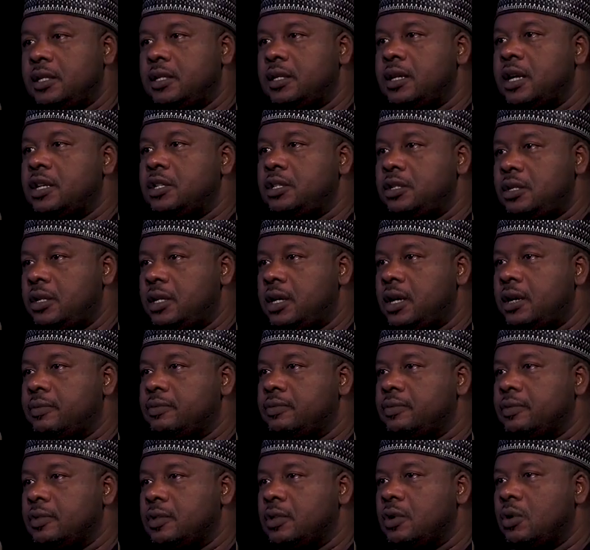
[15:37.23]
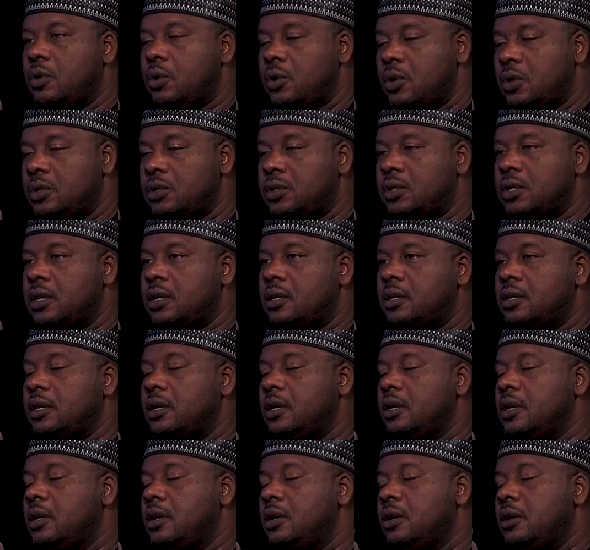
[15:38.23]
Nigeria, oldest, the oldest, uh,
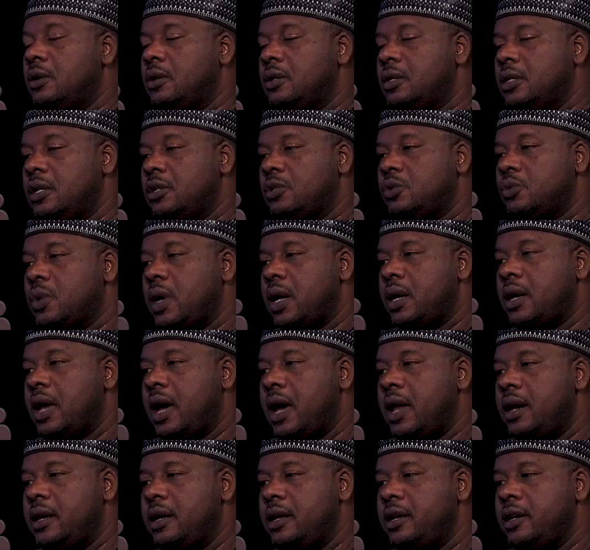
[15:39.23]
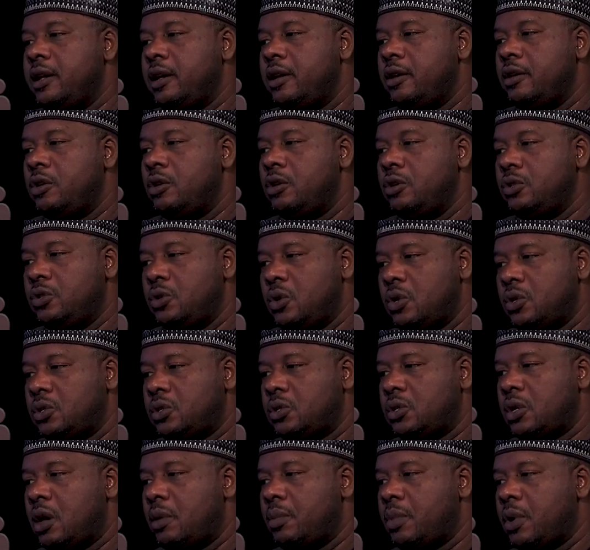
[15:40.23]
oldest one. And not
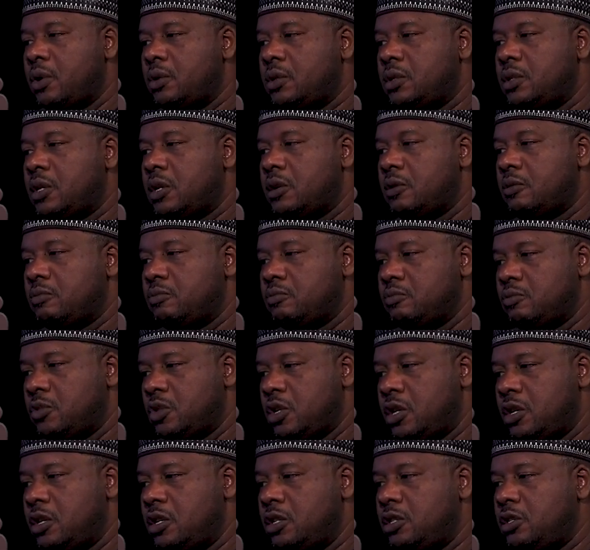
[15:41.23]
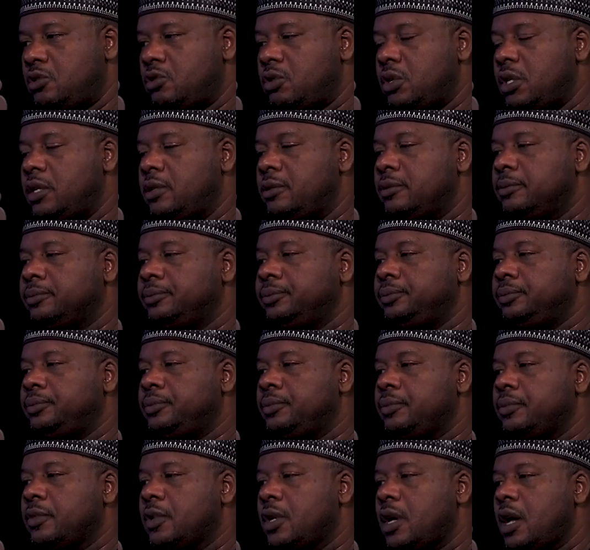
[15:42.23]
just about um, the history,
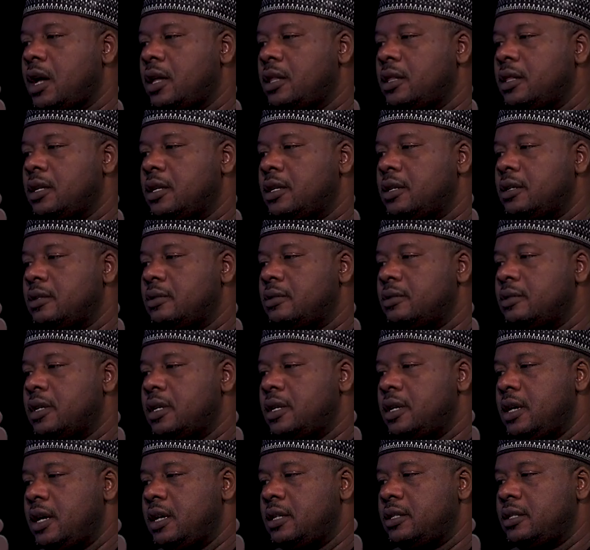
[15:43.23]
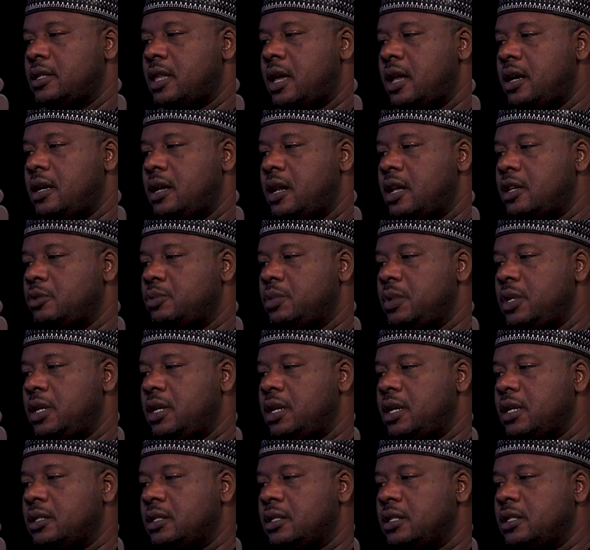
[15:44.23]
uh, the, the years that it has been in
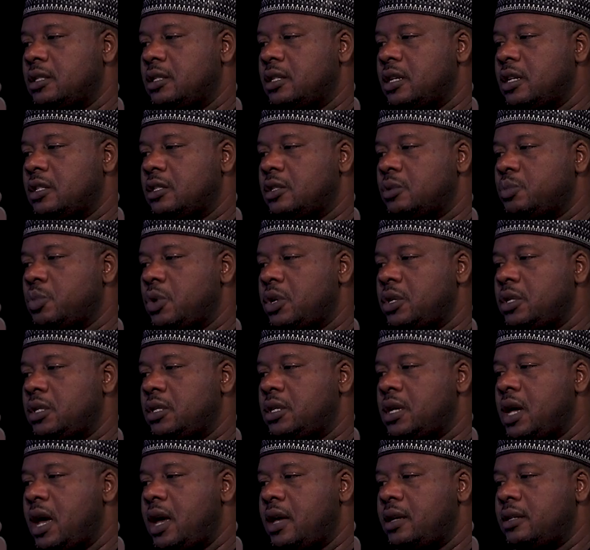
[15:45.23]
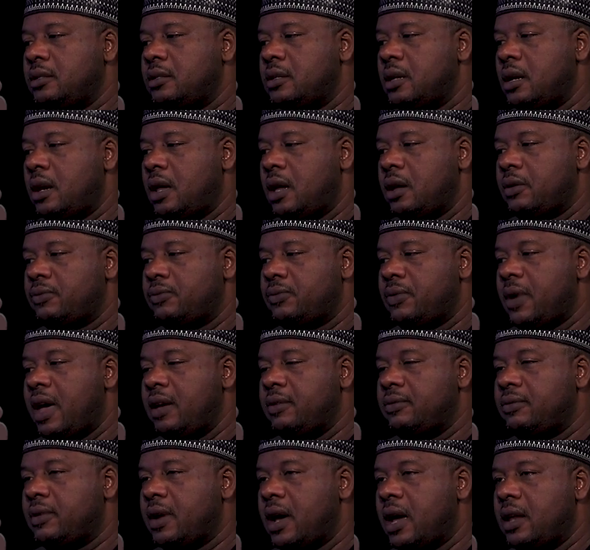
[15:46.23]
existence, but it has uh, like
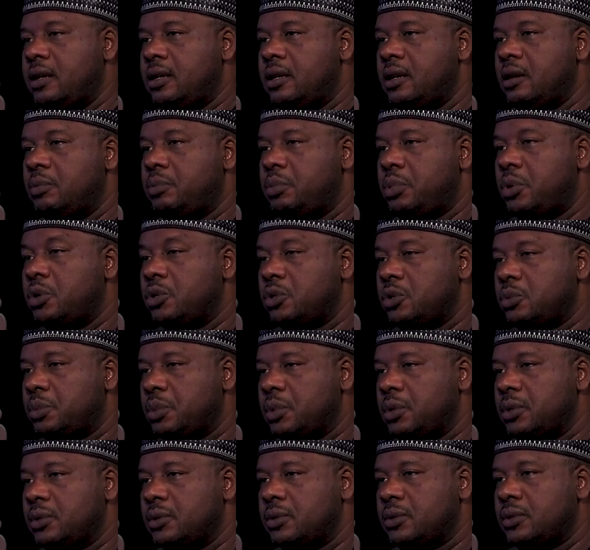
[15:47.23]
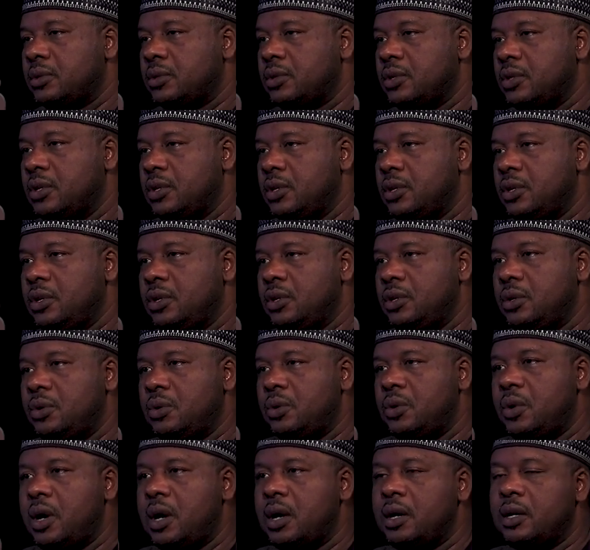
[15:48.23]
five cardinal principles you
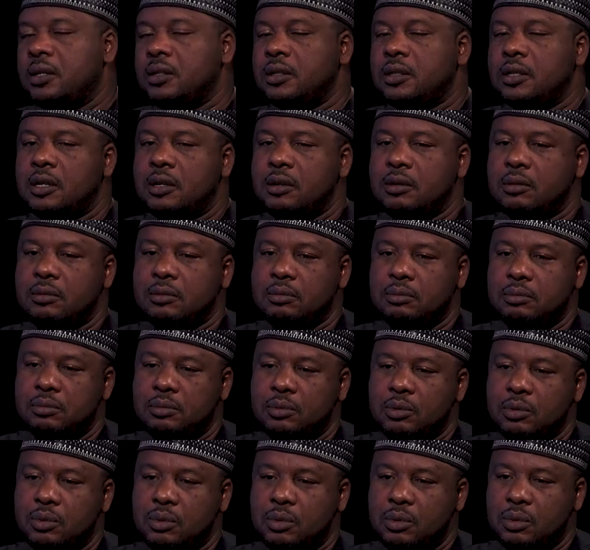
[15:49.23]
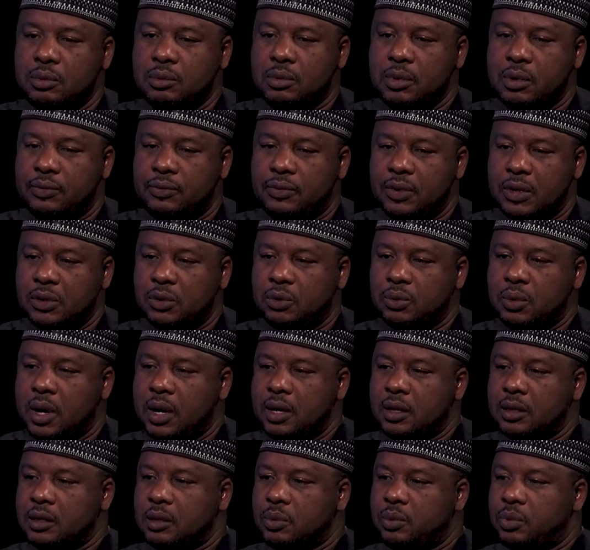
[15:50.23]
know, and uh, the first
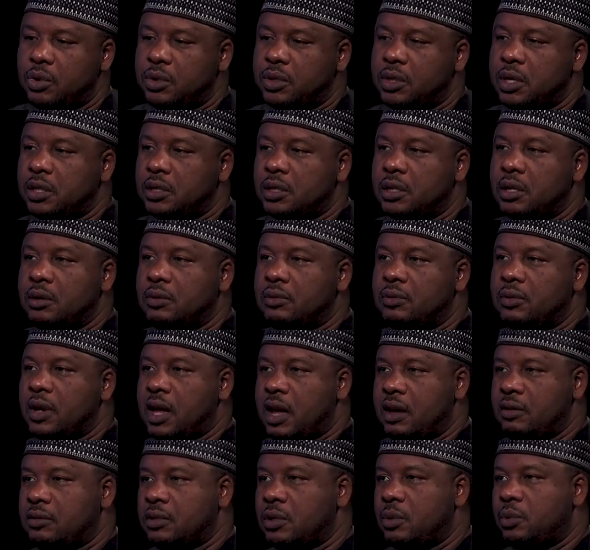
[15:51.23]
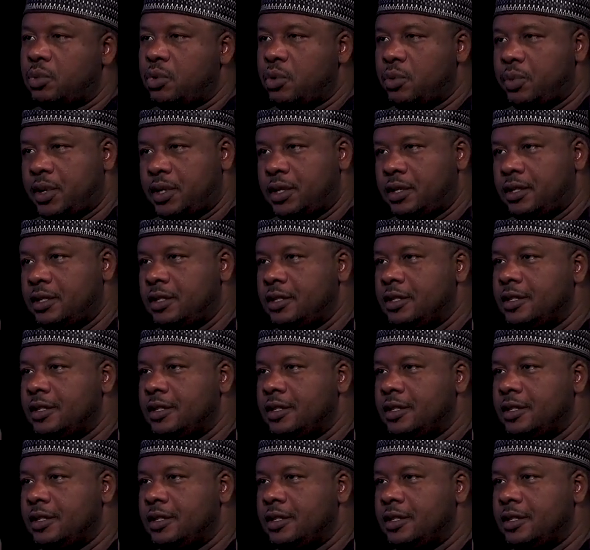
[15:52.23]
one is the protection of lives and property.